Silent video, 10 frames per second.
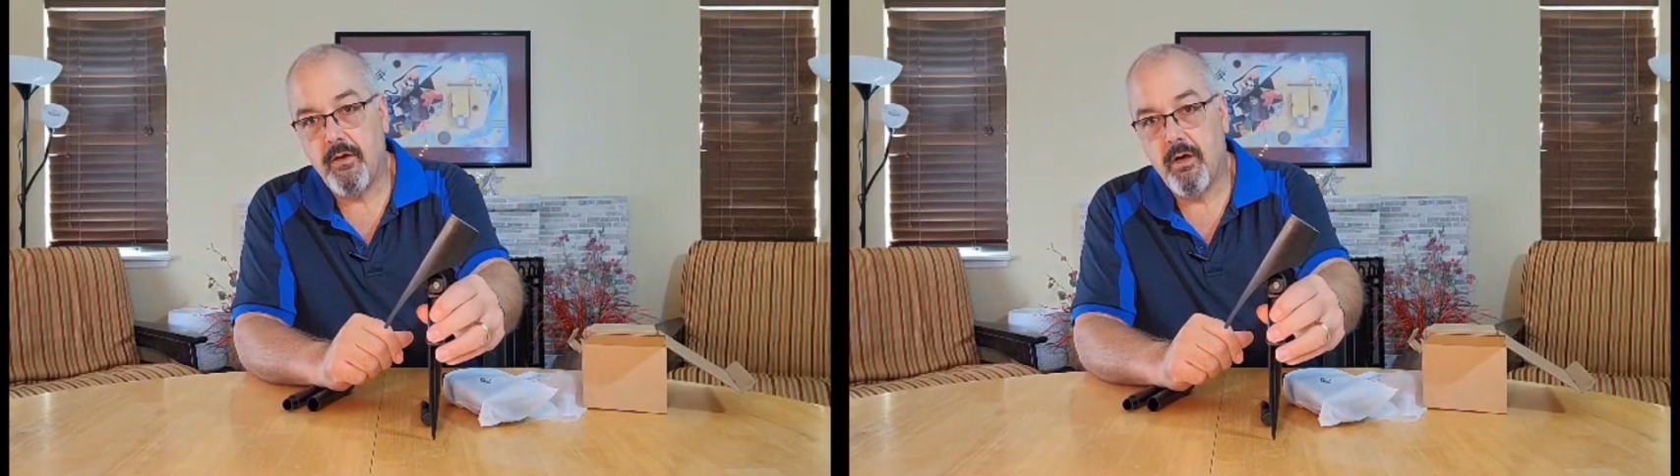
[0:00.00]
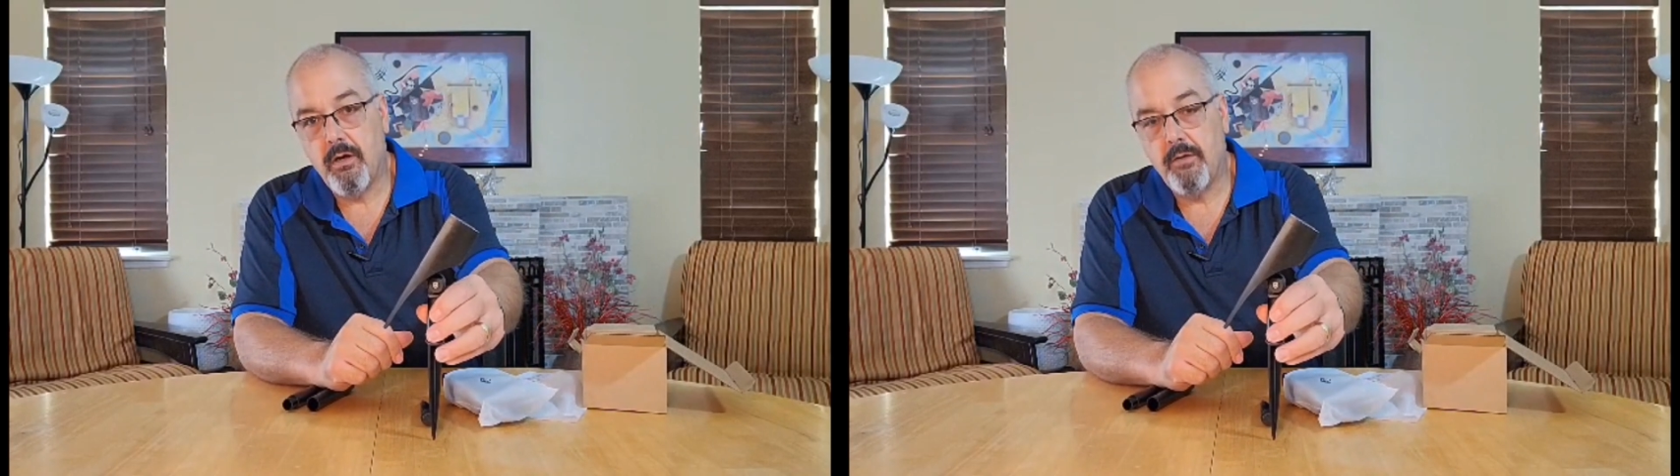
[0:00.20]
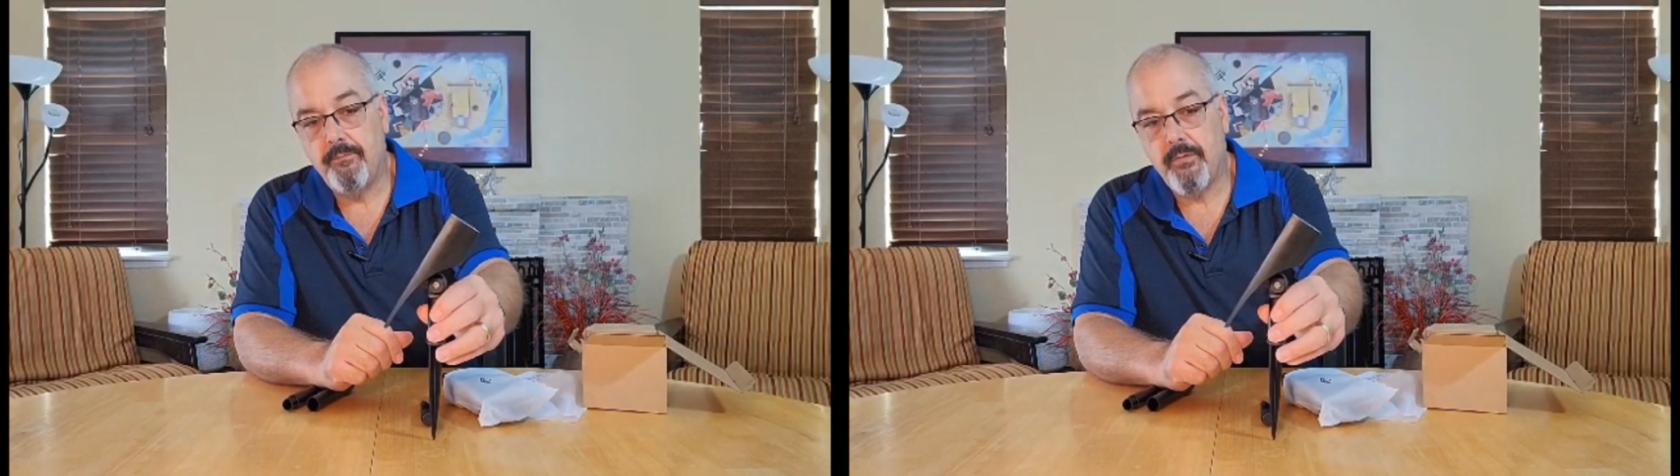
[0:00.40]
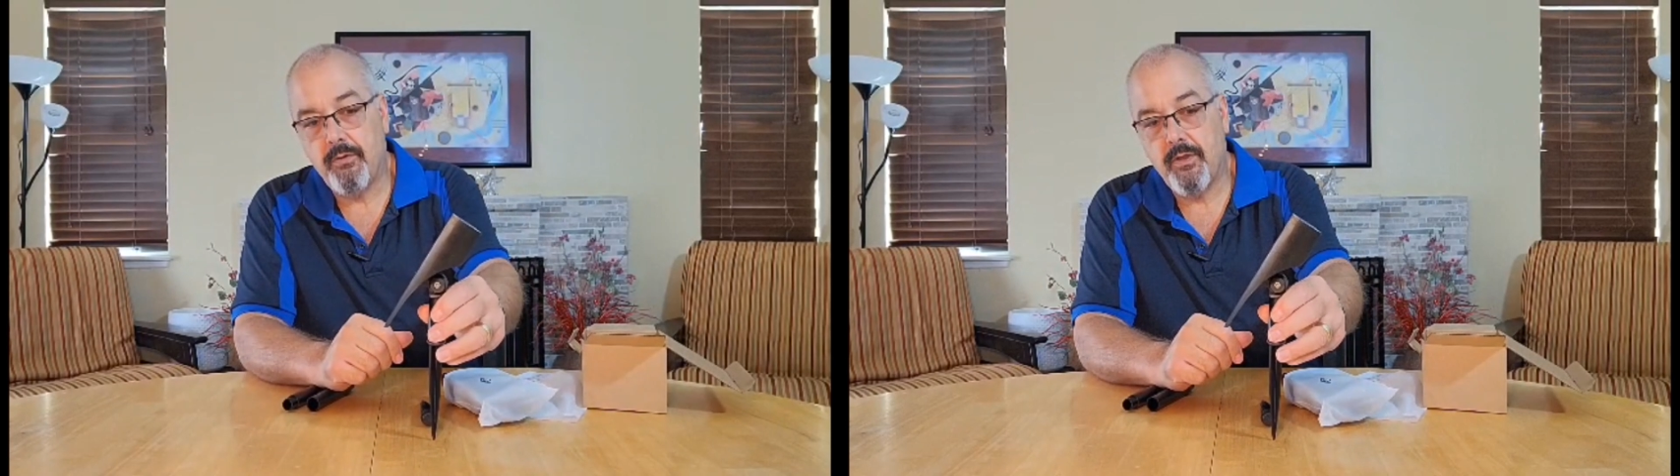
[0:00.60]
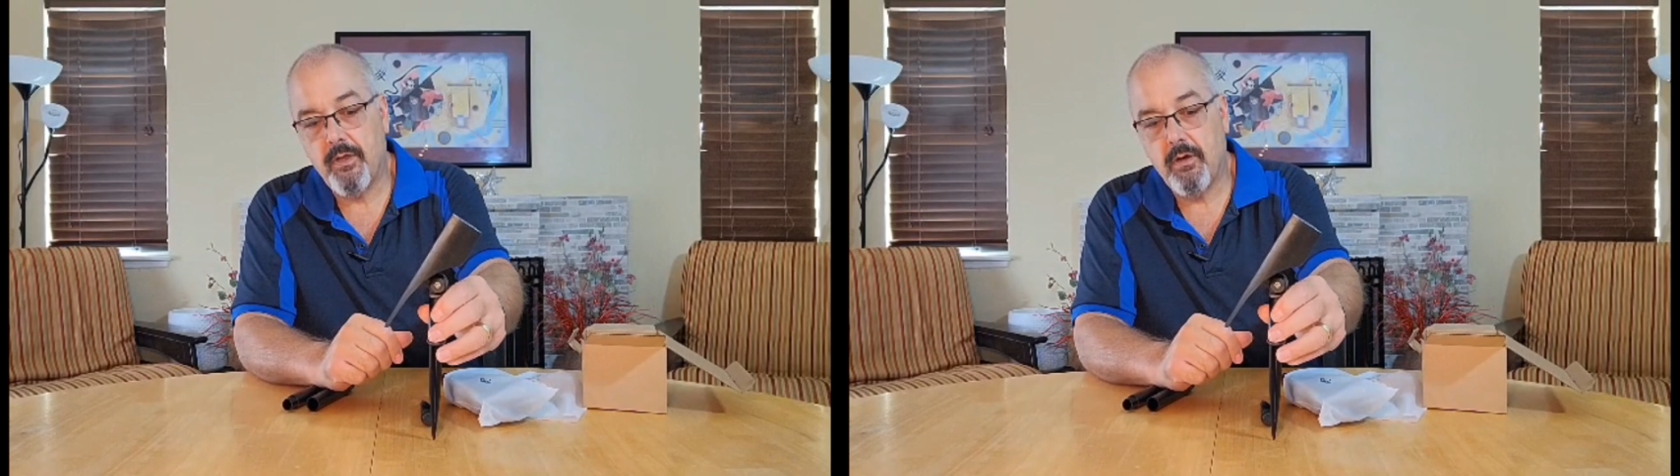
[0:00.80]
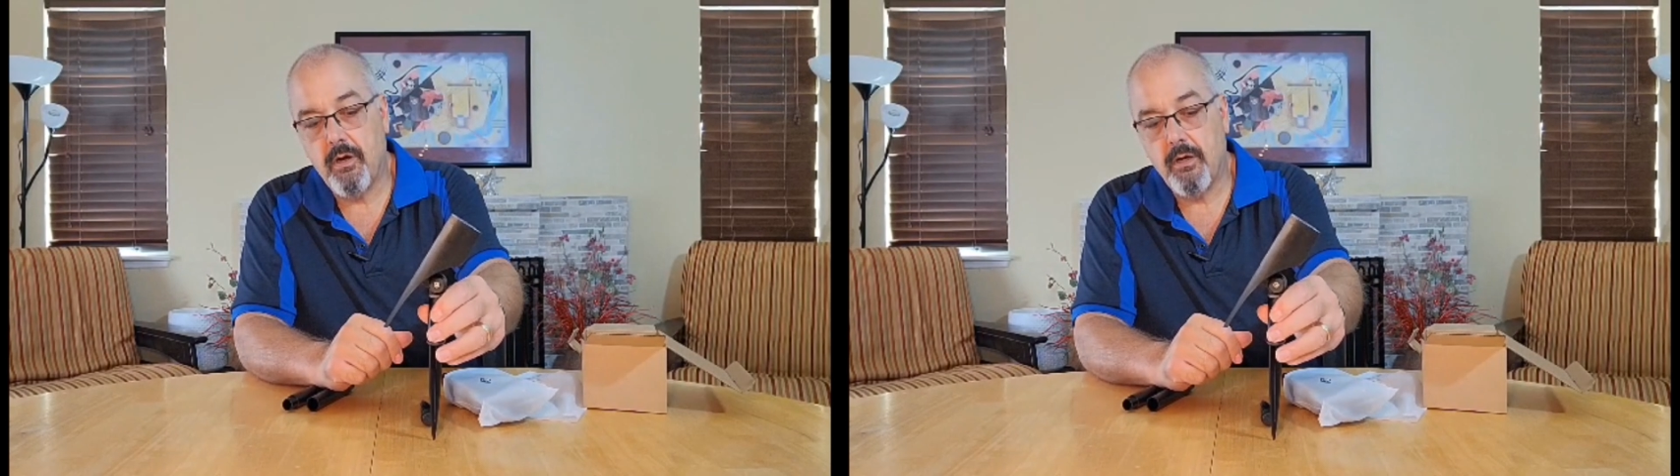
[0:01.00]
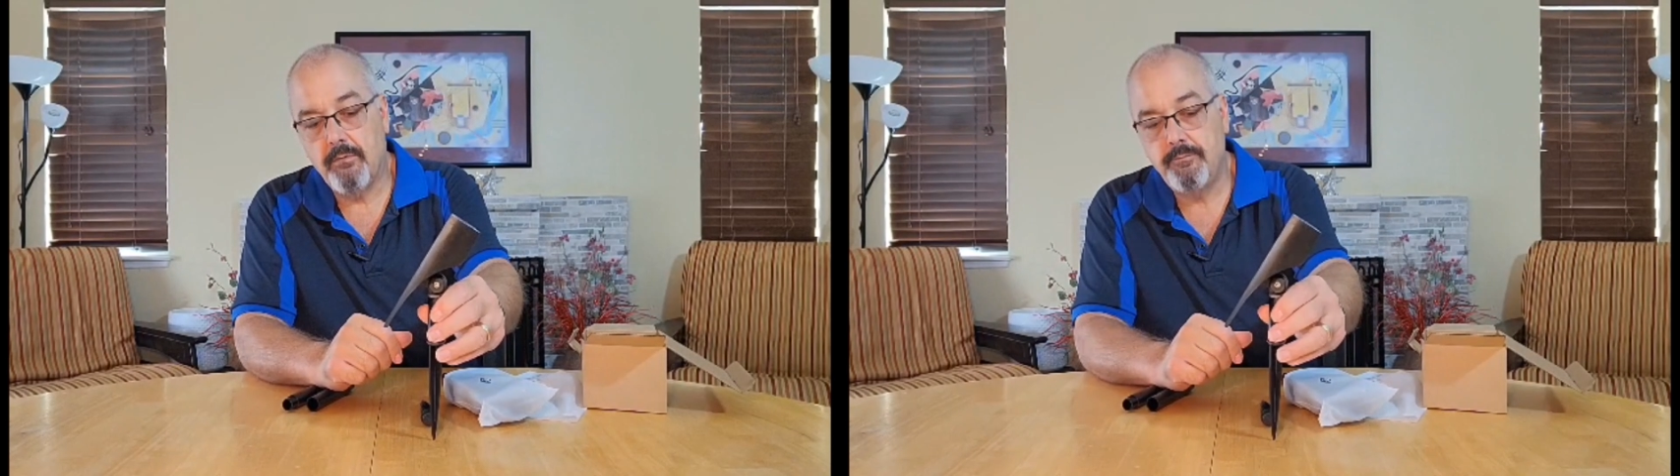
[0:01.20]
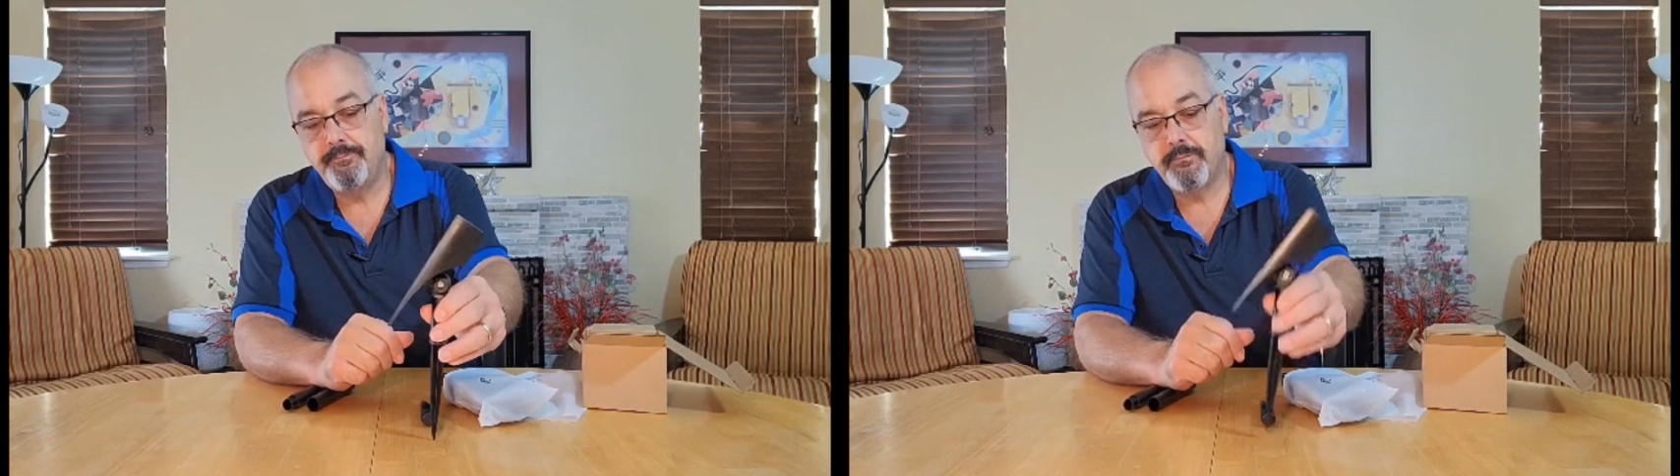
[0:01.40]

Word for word: yard or in the garden.